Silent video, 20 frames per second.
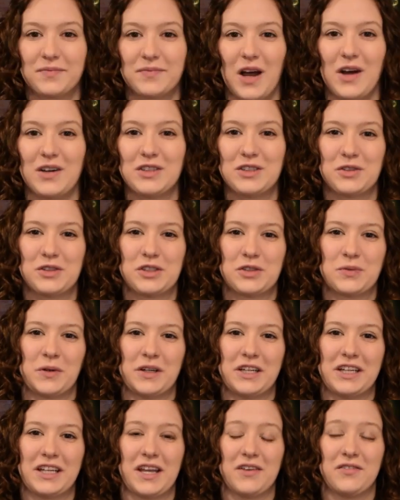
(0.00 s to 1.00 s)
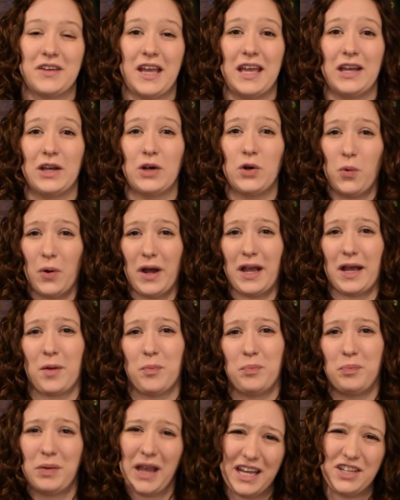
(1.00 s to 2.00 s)
Also, just wanted to give a quick
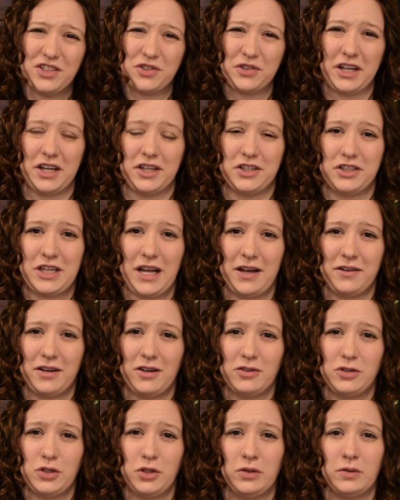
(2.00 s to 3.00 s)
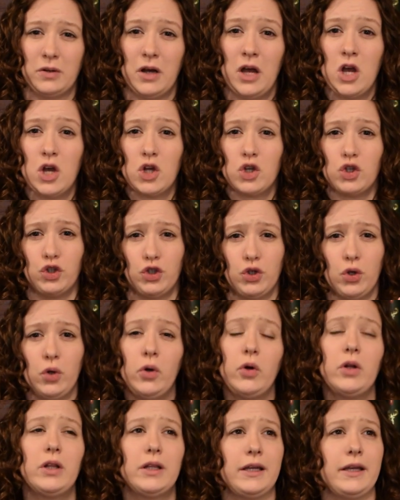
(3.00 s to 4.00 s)
Patreon shout out to
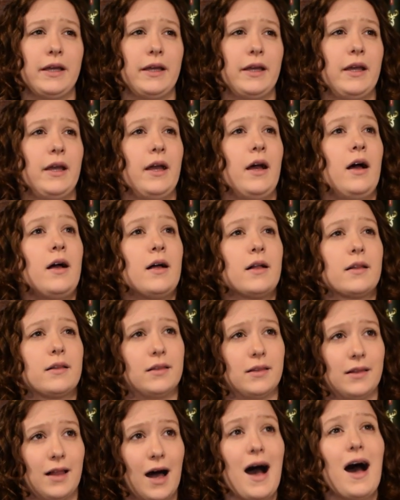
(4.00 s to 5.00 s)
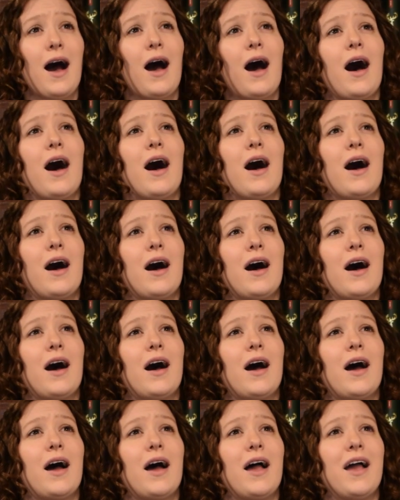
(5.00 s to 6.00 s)
Julie
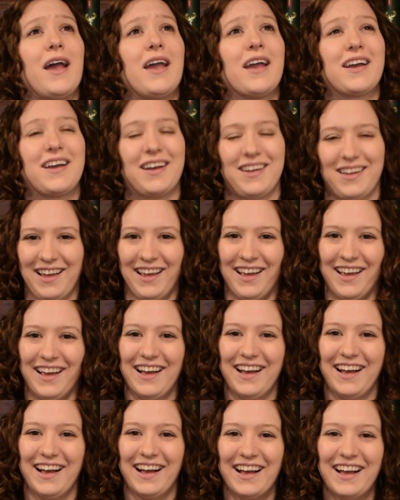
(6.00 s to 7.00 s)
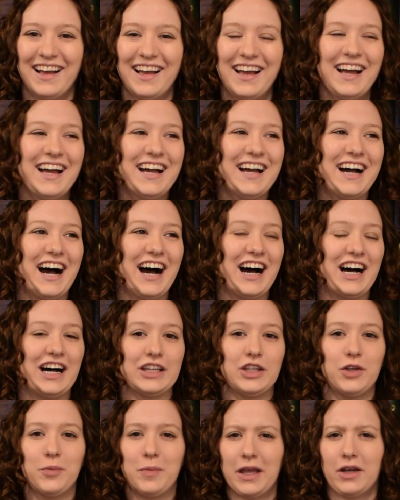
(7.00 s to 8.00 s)
Y.
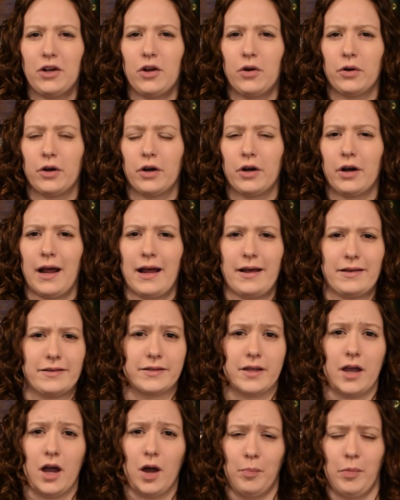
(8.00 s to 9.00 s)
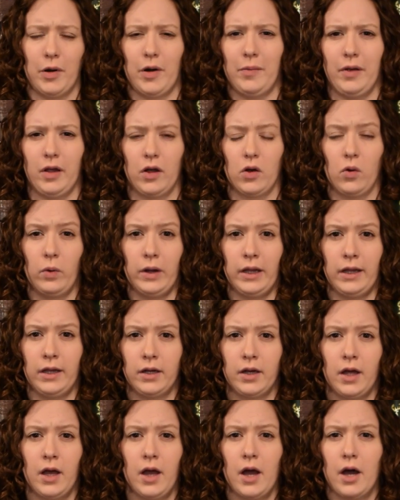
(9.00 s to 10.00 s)
You may know her as a bourbon
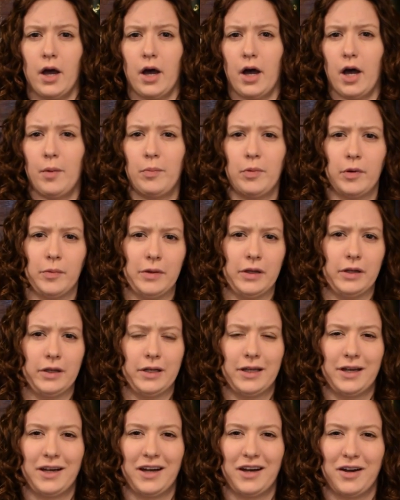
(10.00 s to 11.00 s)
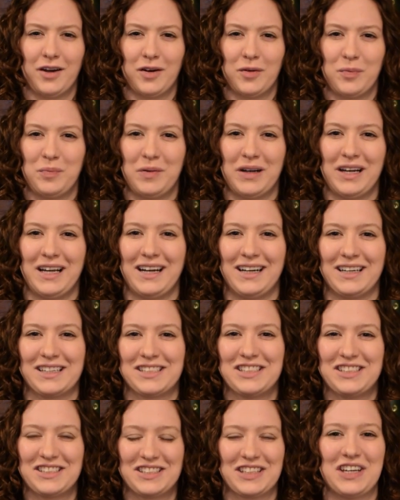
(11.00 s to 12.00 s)
queen, a bourbillionaire, but
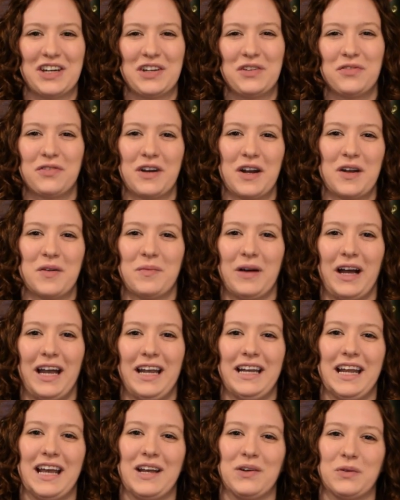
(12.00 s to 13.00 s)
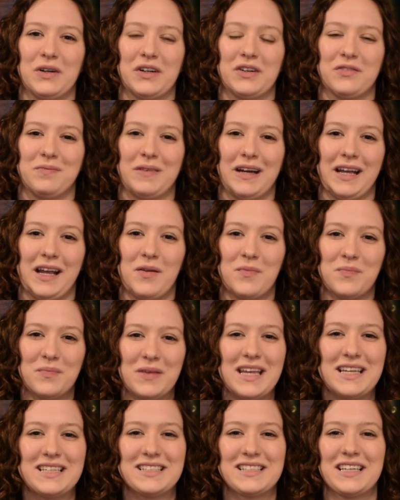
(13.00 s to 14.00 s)
she's a good friend of mine and one of my
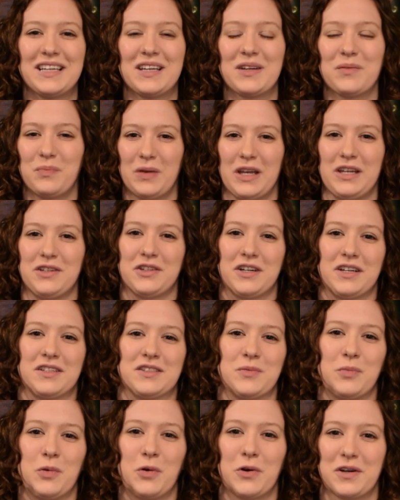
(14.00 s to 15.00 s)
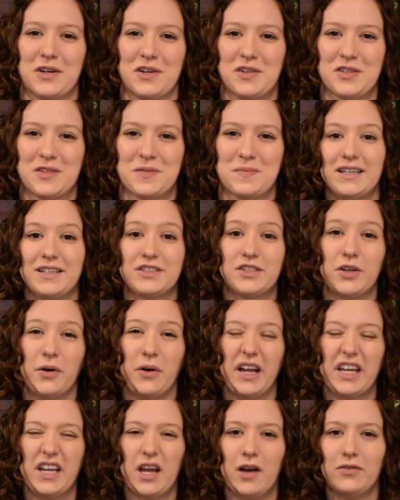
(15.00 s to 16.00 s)
amazing Patreon supporters. So
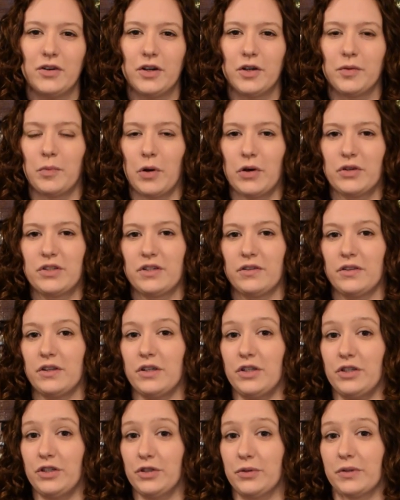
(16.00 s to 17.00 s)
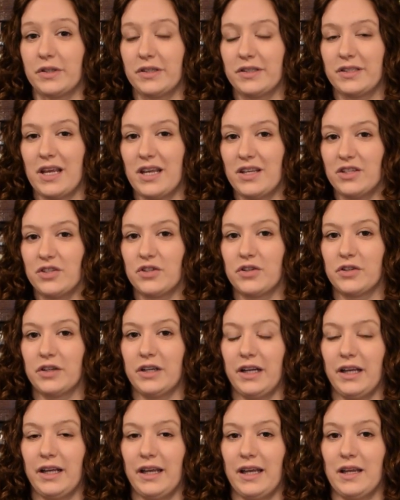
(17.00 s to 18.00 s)
I covered most of the Dewar's
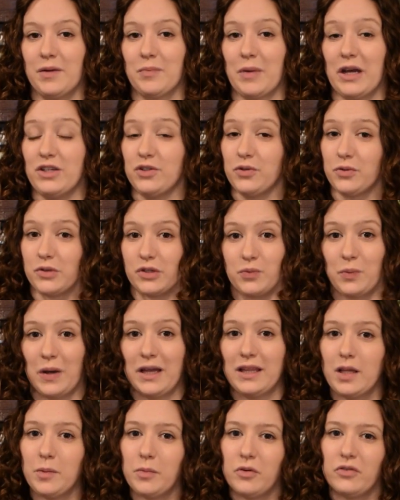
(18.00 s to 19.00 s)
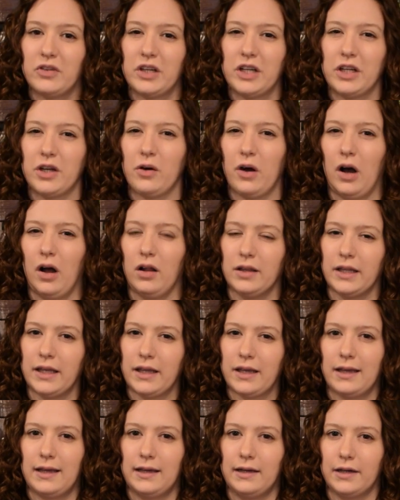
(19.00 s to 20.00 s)
history in my Dewar's White Label video. I'll
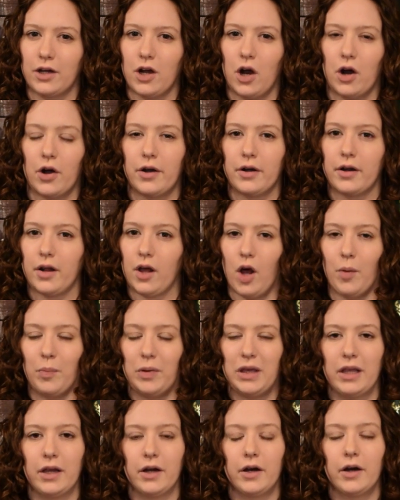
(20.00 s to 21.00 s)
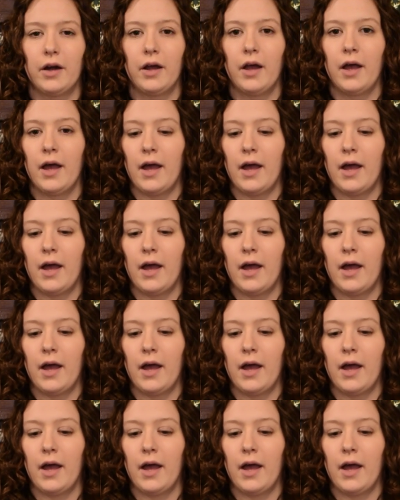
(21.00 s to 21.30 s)
link it in a card up here.